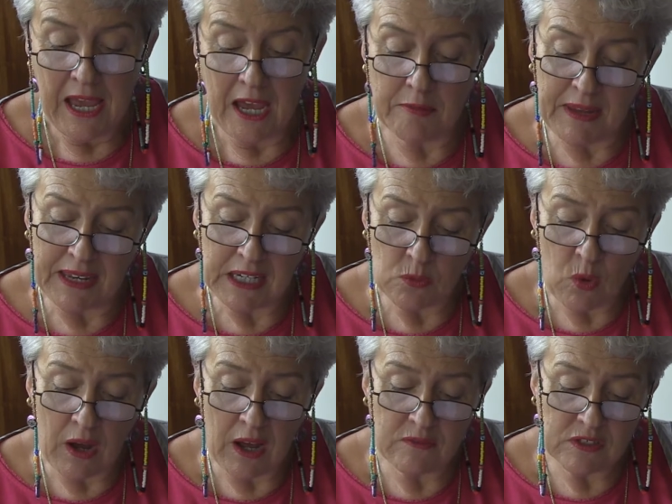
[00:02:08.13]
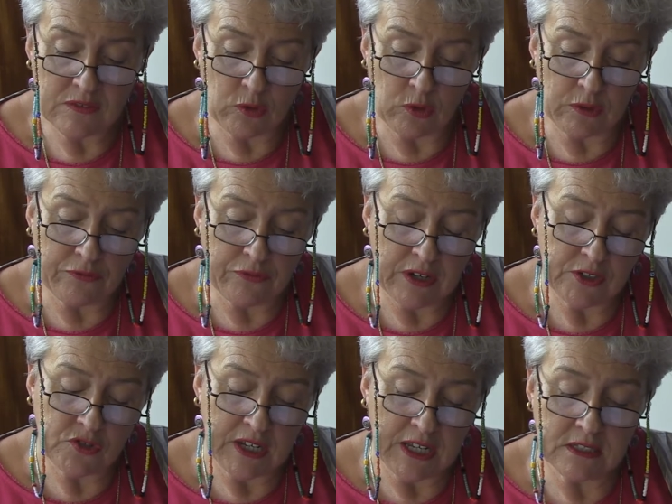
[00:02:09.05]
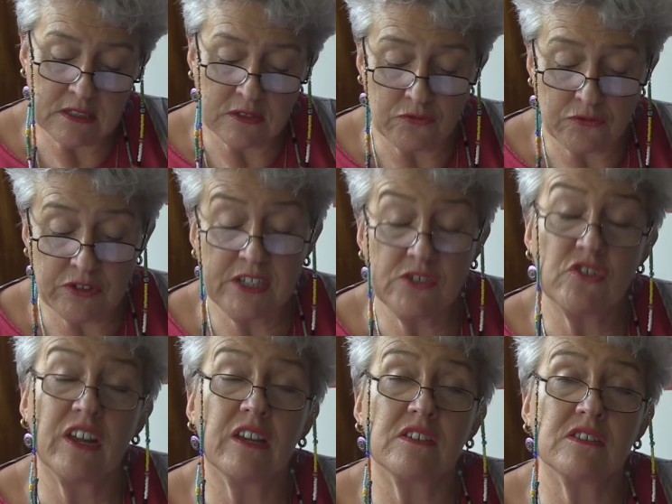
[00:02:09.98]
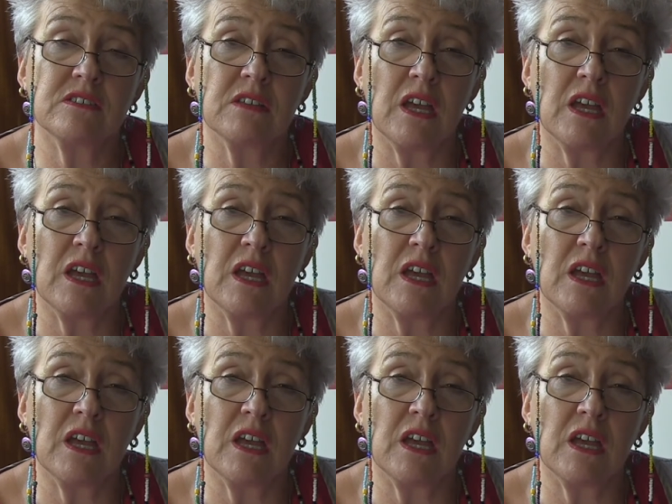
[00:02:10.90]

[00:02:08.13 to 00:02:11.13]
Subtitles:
And many wives of all the Fredericks and Friedrichs